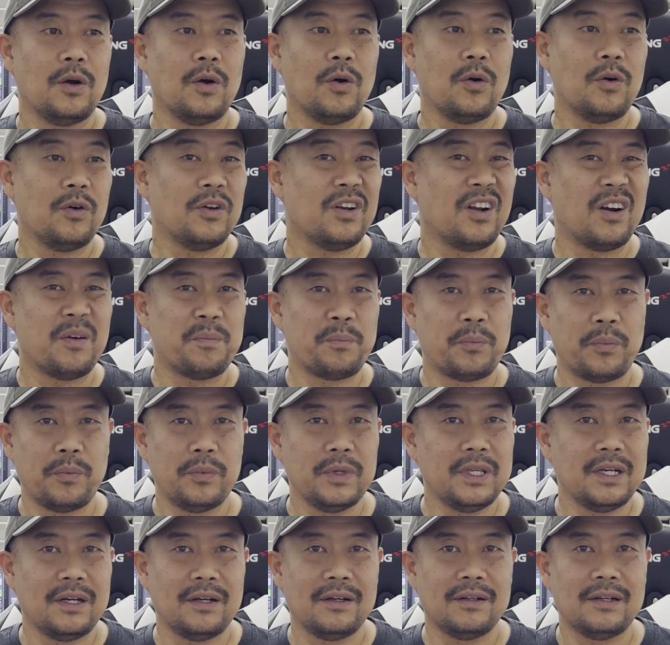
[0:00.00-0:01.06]
on our,
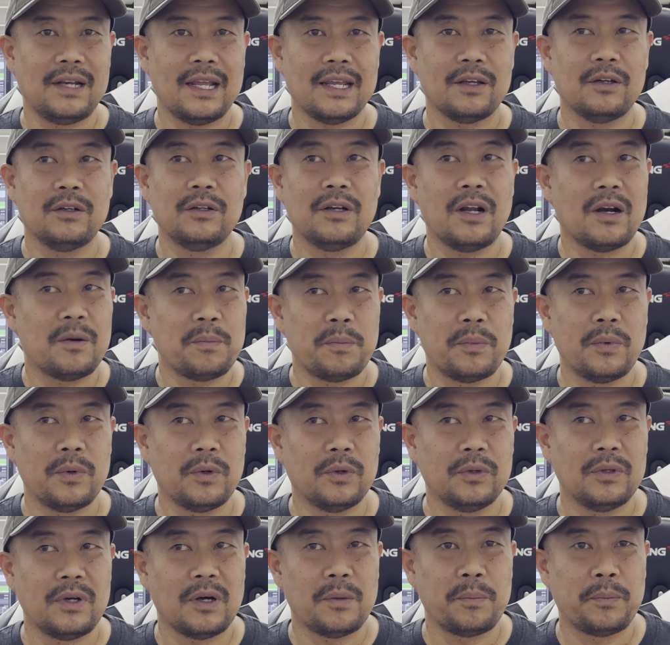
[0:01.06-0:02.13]
like on our
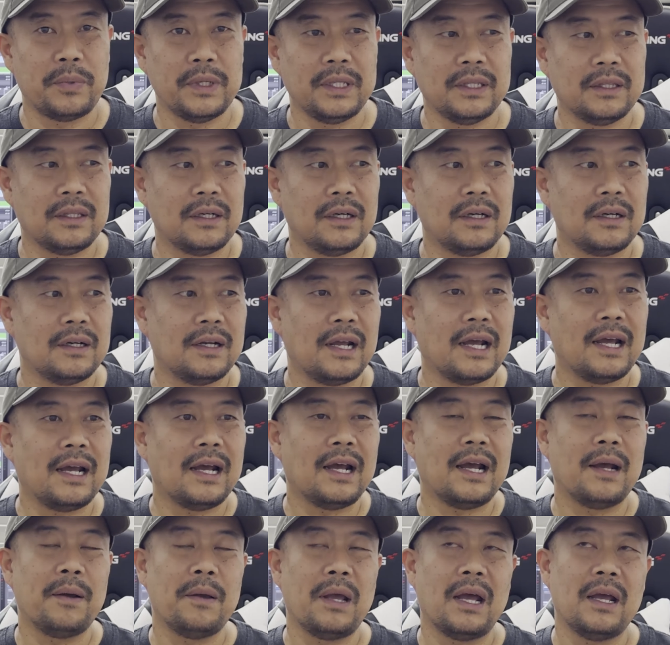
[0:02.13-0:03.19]
printer.
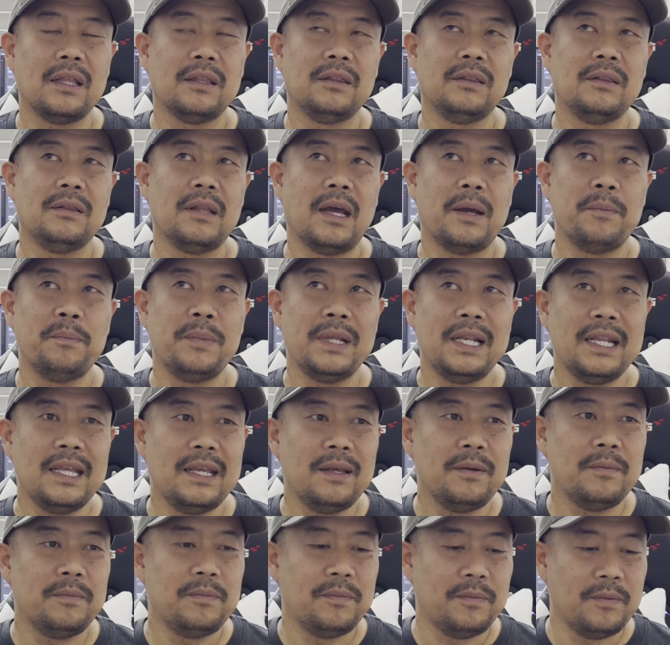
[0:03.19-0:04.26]
I
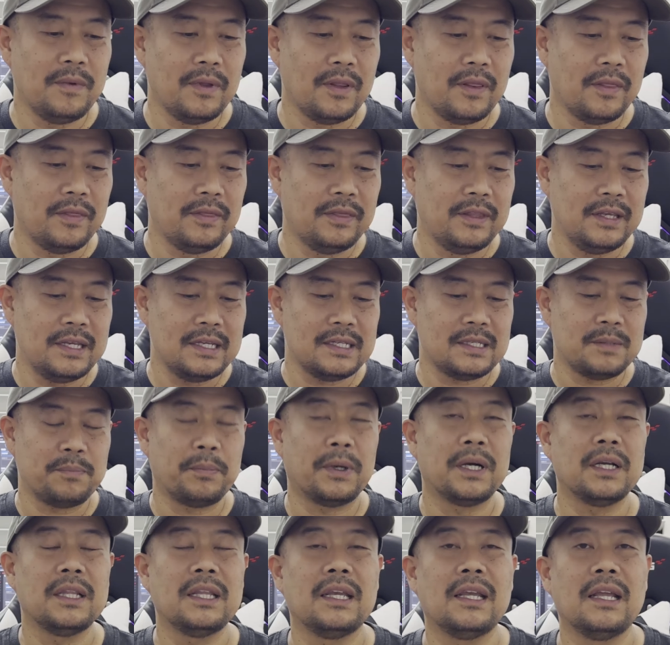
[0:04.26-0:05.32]
believe this
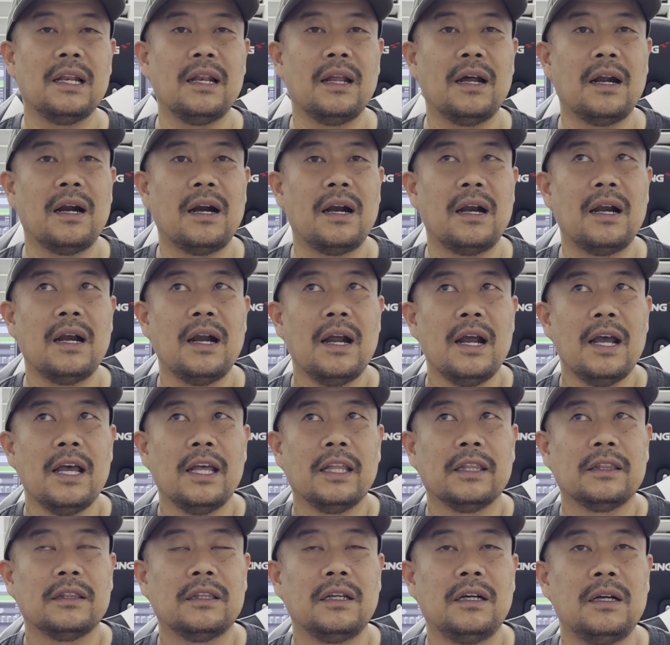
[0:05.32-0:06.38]
particular
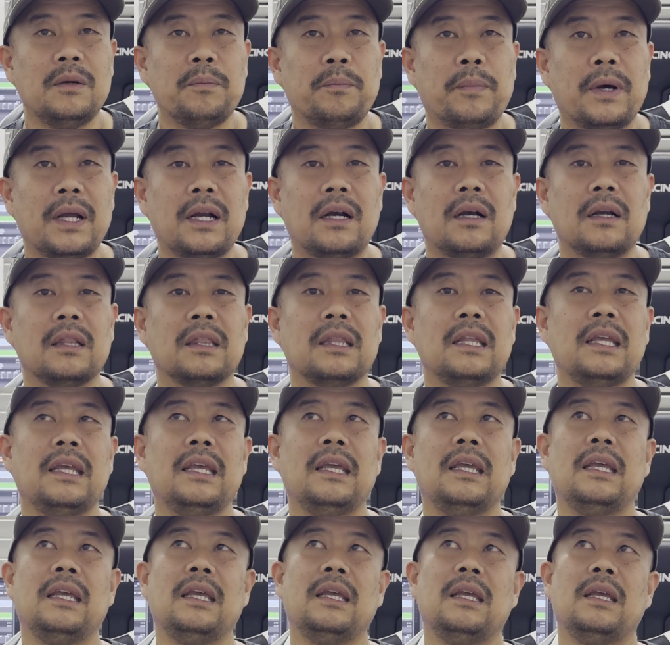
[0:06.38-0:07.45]
third
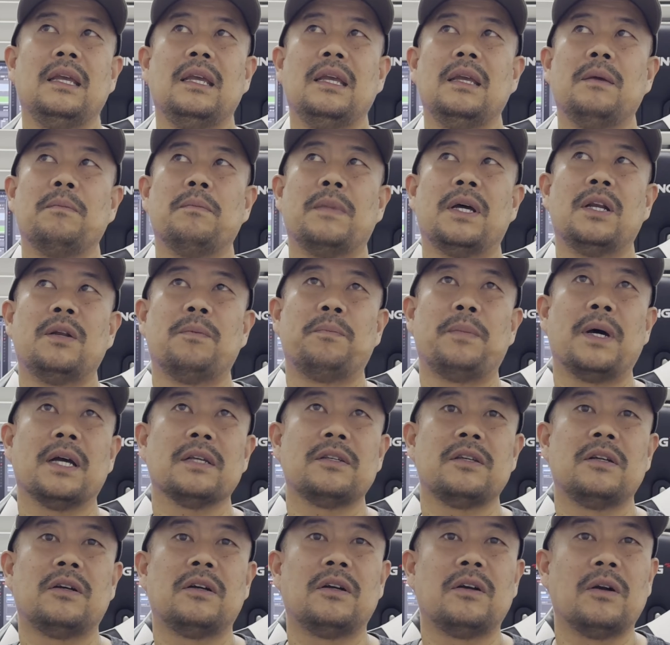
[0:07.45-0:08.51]
party
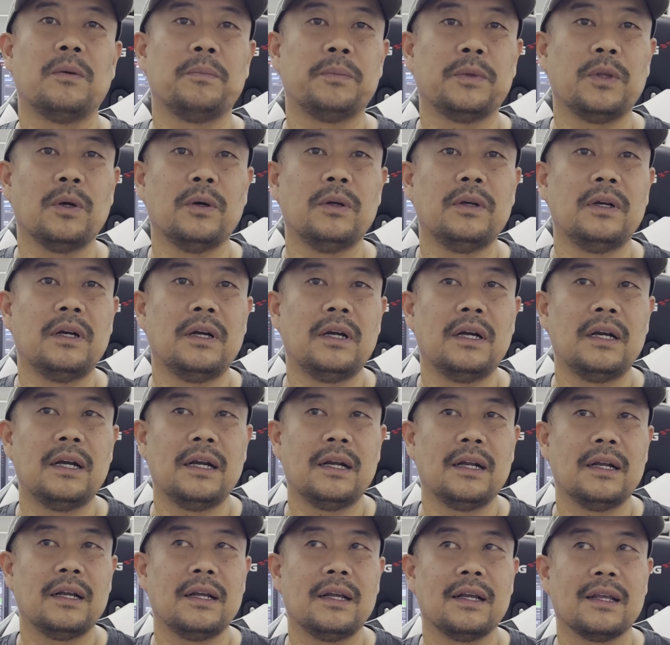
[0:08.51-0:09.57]
manufacturer of toner
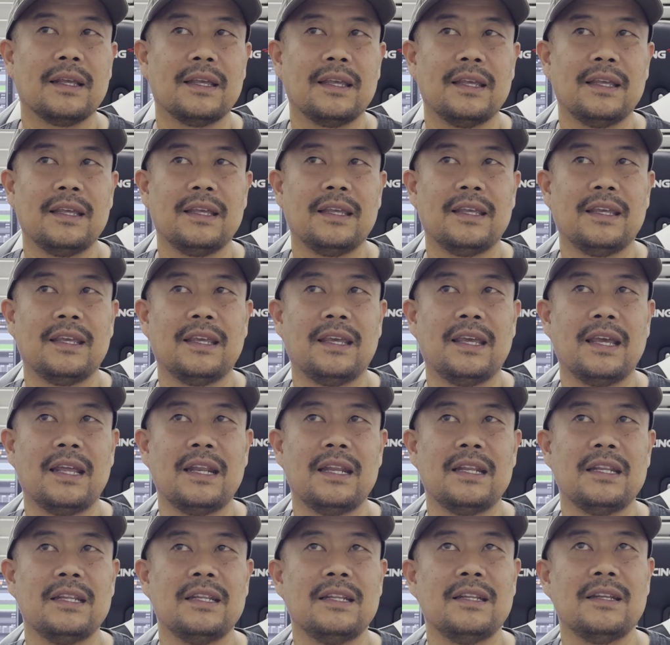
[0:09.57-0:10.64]

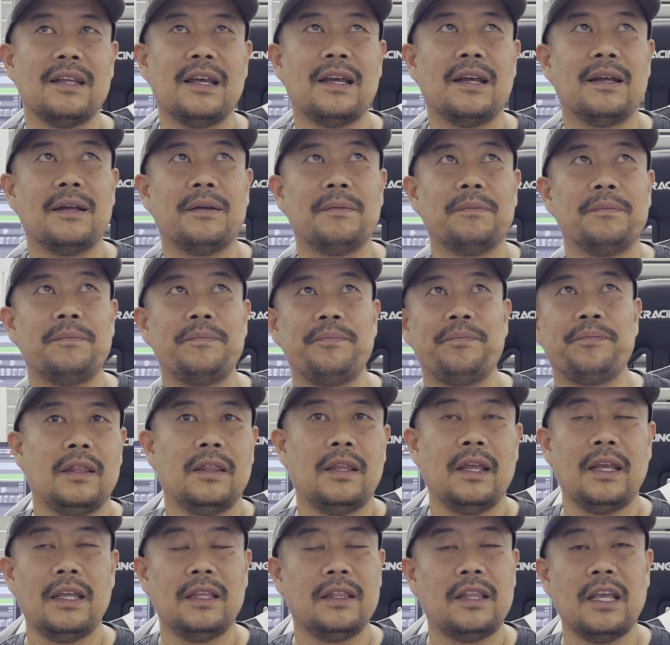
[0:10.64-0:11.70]
can,
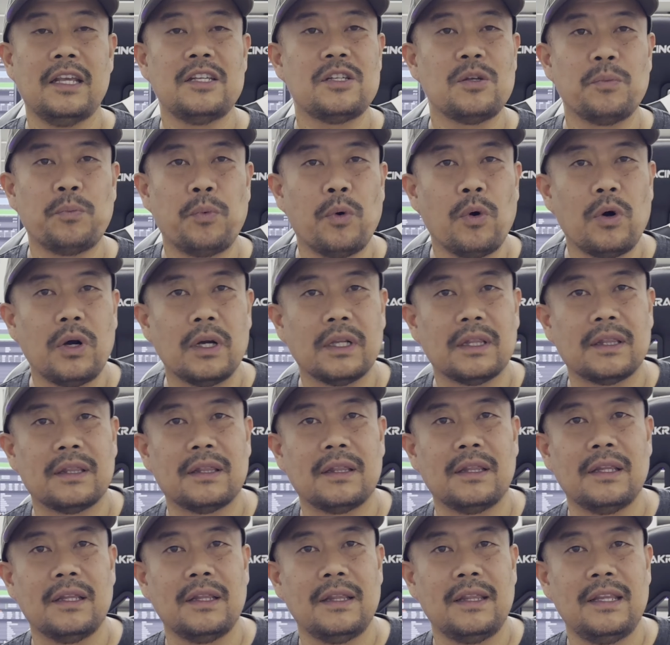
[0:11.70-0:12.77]
they support
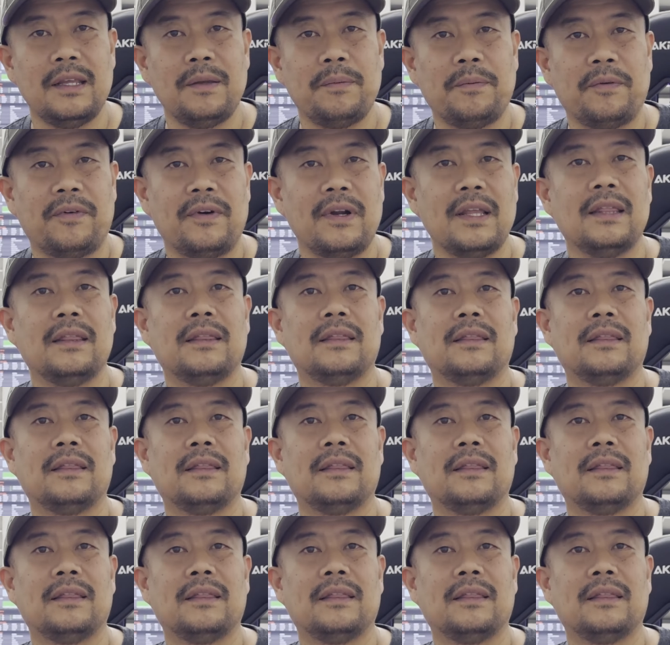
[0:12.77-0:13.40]
different